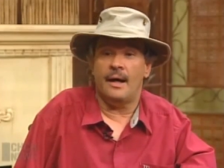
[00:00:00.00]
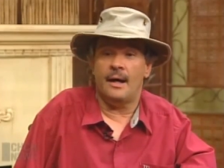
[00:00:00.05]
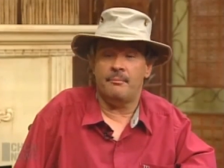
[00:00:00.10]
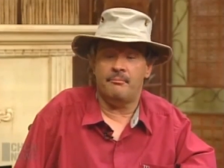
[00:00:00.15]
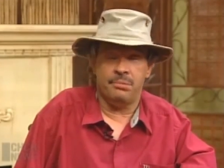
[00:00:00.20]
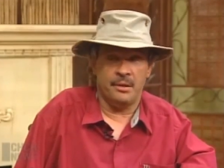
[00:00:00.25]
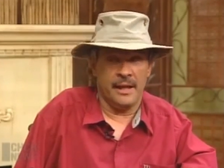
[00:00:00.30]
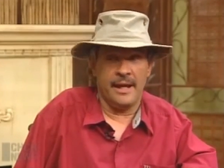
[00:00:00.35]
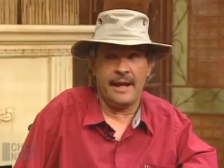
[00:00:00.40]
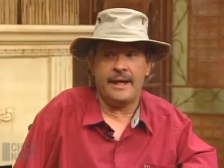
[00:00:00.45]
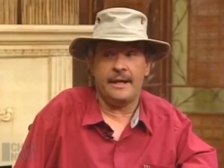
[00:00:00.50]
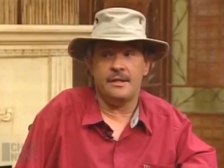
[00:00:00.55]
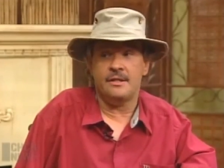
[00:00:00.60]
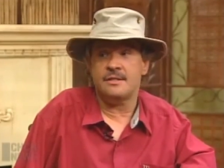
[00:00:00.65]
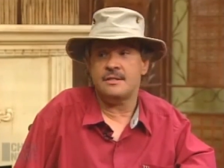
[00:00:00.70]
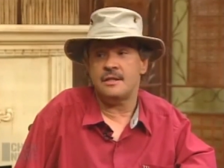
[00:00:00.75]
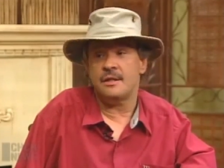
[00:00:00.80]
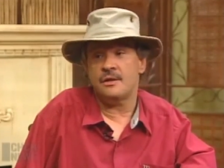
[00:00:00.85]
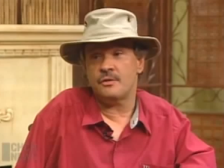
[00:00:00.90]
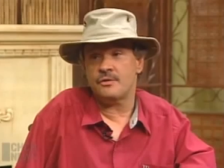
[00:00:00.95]

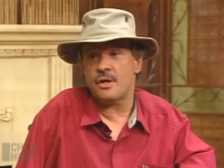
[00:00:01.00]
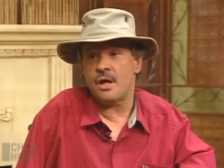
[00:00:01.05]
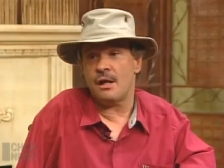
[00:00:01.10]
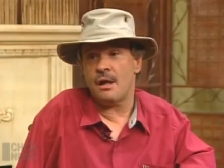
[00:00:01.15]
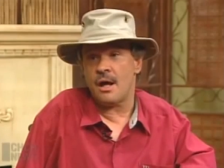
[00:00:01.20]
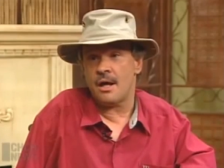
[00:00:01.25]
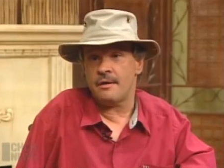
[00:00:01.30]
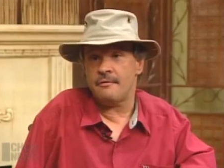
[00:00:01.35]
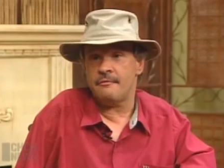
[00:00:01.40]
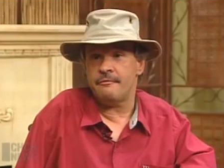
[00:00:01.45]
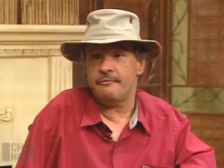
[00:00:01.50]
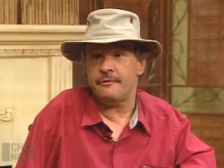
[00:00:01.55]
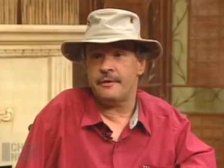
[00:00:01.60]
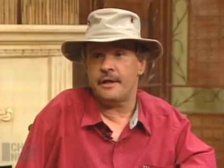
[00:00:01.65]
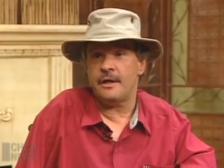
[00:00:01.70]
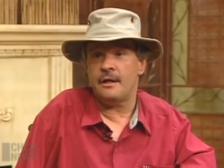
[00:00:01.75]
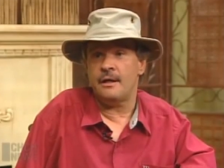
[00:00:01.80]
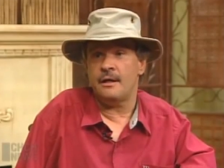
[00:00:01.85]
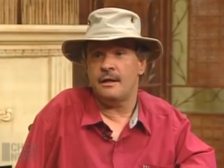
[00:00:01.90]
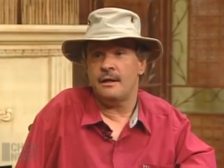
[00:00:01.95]
Planes, a lot
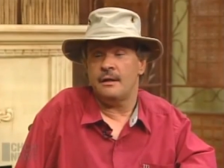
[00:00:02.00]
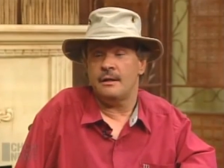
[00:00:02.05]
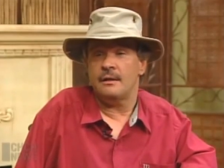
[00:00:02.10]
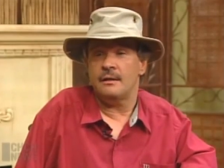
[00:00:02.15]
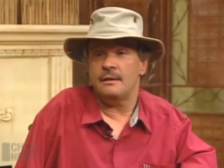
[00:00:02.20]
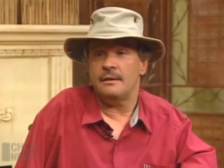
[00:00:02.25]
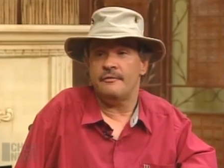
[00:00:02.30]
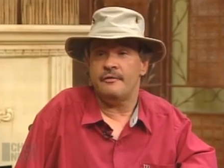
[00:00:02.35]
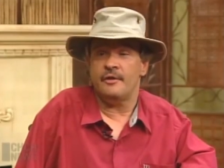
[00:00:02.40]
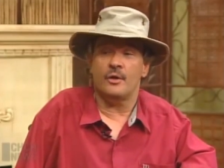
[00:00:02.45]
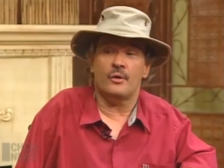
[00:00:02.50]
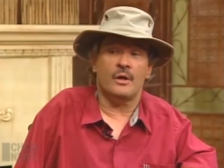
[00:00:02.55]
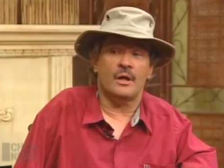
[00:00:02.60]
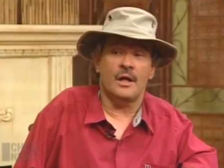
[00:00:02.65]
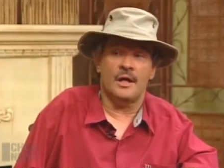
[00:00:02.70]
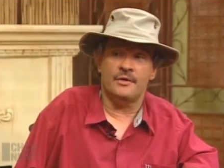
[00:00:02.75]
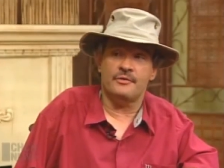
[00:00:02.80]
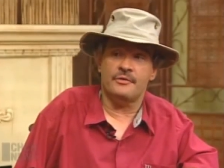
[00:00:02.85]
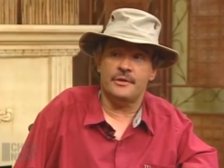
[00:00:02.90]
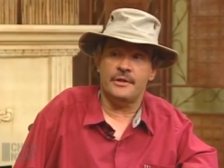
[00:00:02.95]
of. If you go to
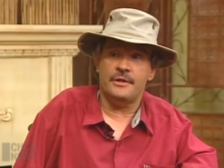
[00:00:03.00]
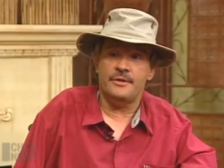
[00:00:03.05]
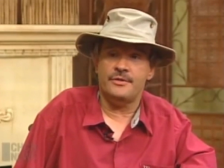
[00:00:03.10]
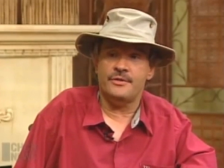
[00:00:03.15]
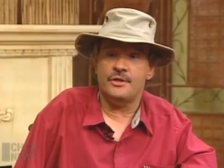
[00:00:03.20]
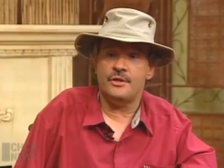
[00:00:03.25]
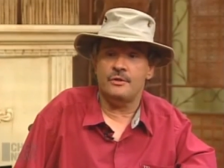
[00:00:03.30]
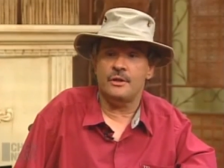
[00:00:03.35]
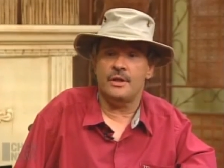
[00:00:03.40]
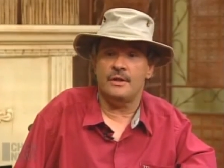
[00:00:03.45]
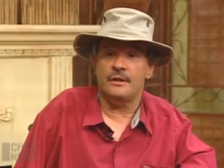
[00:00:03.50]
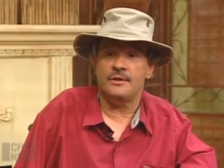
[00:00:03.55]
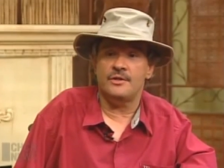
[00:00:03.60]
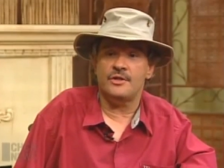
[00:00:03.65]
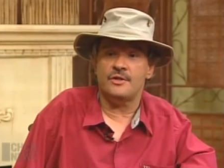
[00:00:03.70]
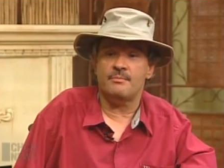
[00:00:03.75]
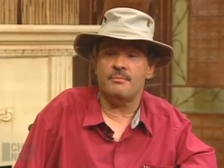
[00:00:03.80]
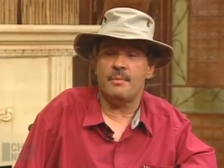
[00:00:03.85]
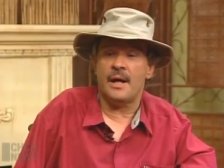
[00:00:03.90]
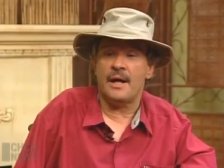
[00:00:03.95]
countries, you can
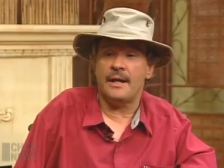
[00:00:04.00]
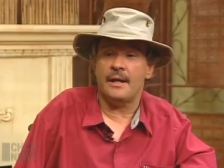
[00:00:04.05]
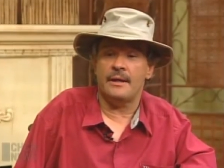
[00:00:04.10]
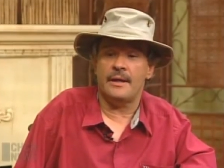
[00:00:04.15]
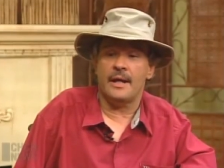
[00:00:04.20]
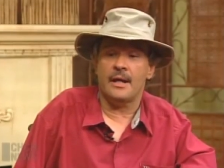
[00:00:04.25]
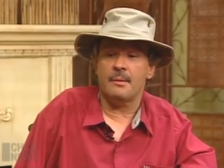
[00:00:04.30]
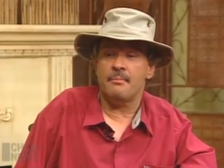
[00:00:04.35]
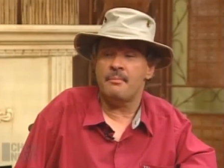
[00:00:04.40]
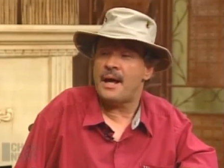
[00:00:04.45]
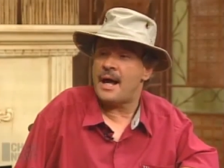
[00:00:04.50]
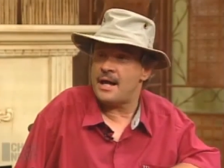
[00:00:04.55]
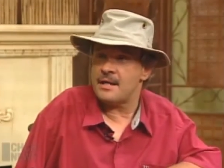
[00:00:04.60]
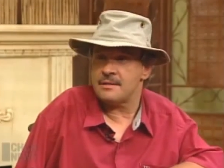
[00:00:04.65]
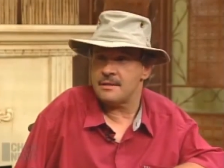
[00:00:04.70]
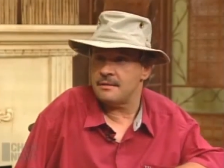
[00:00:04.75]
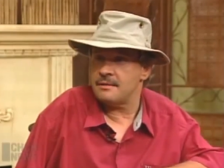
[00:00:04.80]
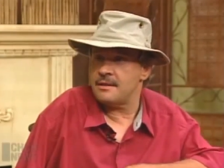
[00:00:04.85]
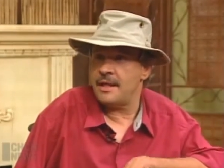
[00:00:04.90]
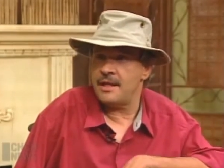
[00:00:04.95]
just buy an air
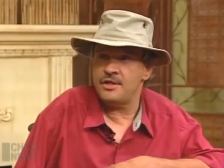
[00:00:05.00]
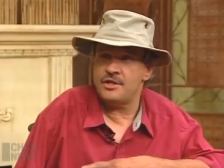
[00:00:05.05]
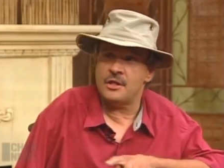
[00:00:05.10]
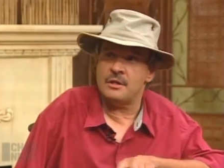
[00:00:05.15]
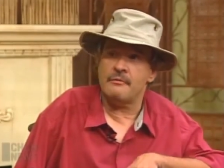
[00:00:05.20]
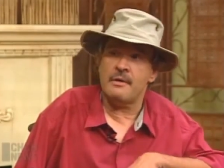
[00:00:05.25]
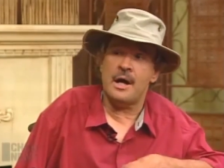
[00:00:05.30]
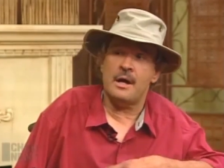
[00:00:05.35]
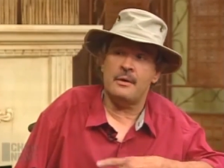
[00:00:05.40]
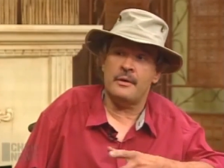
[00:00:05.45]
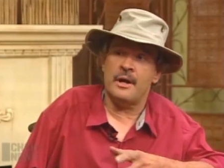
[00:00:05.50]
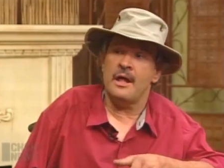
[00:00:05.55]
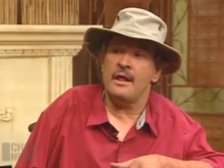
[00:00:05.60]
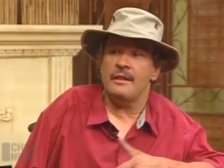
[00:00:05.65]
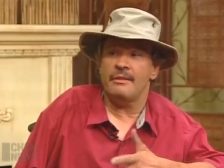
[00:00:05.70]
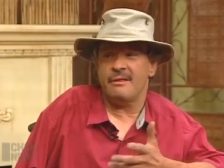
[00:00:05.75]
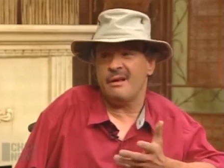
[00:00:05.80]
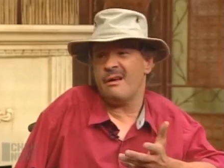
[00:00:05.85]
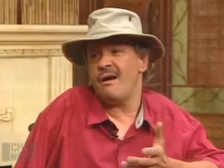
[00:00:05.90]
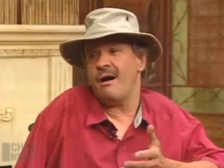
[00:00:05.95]
pass that takes you around
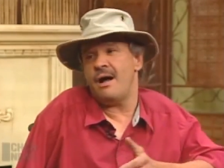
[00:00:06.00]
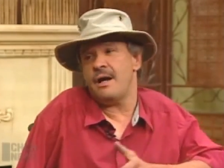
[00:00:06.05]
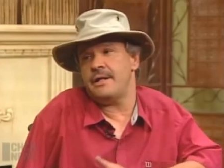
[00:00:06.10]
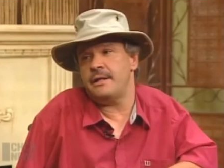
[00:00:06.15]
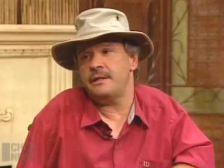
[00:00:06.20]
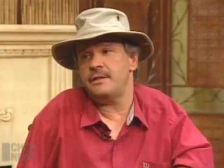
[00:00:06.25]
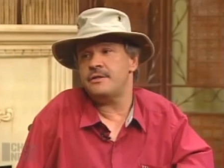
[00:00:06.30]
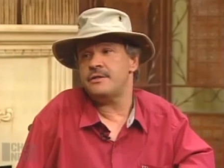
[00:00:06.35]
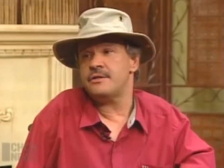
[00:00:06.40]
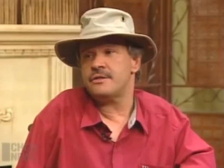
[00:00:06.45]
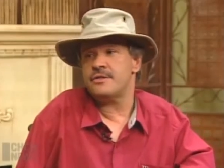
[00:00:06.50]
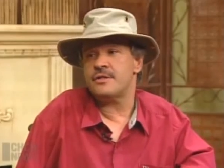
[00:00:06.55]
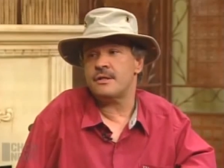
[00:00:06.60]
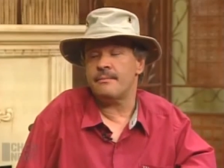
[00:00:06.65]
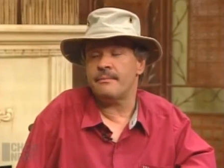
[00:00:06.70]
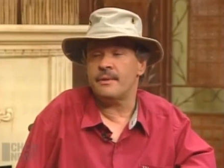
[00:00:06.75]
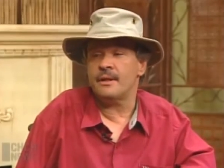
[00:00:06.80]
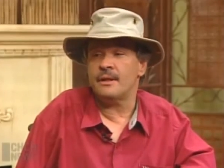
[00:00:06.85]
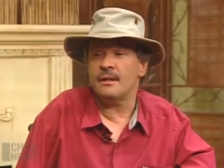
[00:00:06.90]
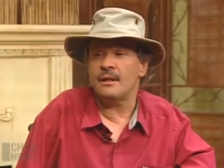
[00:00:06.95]
the continent or
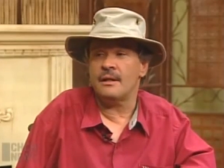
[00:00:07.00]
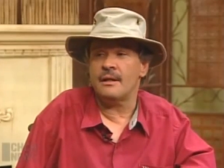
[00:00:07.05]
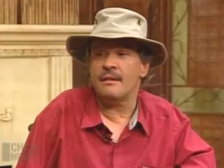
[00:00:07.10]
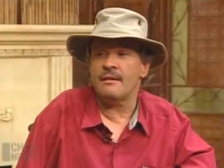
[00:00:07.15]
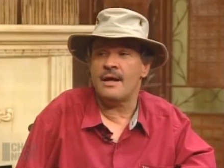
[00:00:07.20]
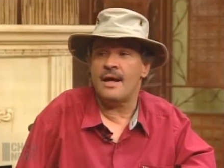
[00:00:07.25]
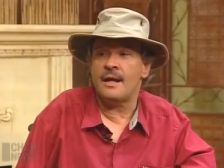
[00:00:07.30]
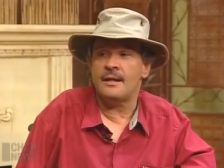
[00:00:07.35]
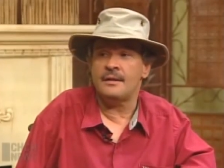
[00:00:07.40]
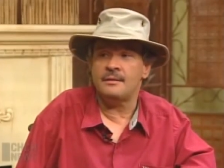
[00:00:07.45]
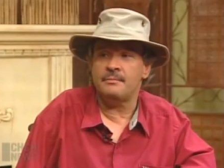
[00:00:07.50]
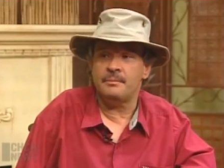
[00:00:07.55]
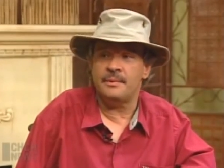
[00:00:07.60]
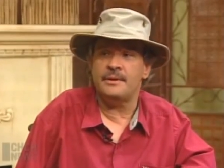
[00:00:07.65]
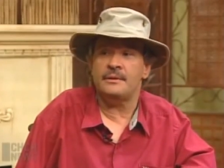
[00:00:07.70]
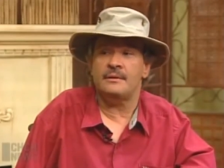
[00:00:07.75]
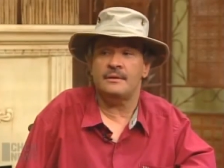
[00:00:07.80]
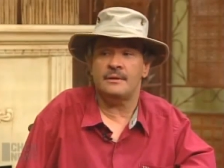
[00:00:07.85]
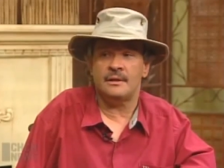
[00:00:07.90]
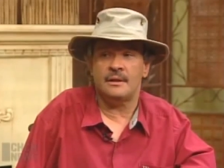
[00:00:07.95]
something like that.
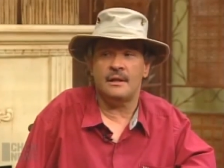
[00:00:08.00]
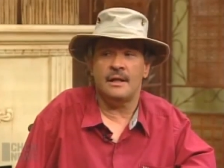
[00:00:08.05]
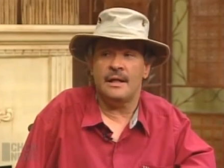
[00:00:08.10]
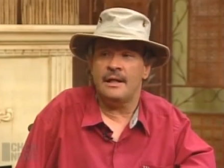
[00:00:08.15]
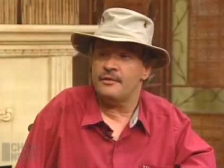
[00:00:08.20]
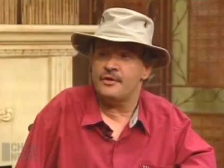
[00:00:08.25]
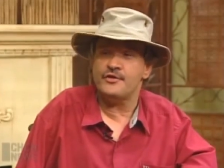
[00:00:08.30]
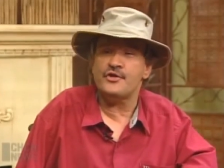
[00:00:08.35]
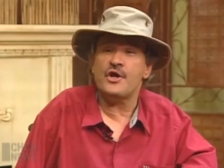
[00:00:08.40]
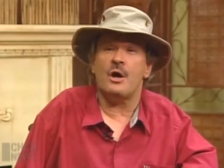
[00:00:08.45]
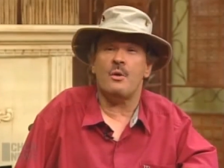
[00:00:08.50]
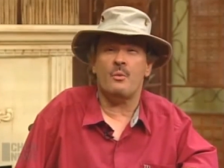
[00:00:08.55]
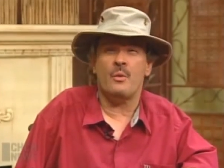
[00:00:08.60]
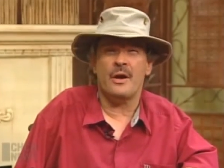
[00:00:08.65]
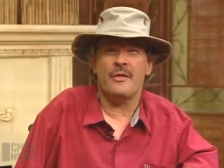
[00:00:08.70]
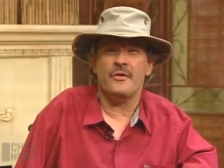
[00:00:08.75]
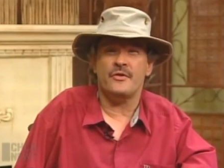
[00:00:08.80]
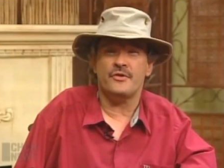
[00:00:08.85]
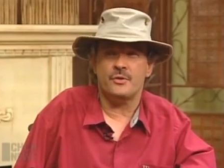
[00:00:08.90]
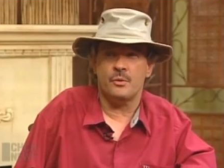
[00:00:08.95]
But
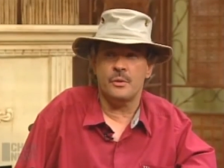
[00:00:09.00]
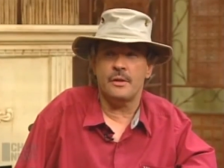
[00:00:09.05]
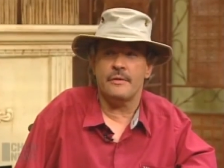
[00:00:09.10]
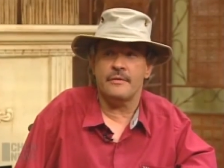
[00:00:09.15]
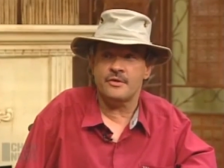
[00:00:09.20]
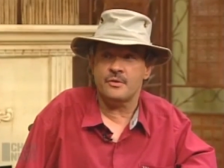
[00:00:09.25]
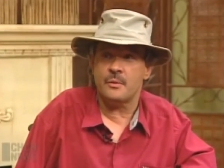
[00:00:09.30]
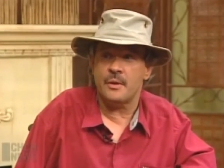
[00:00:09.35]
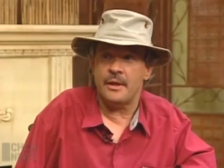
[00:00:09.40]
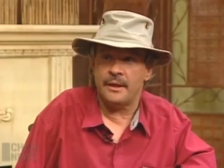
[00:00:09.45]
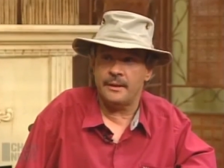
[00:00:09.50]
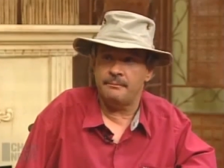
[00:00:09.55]
where there's a will, there's a way.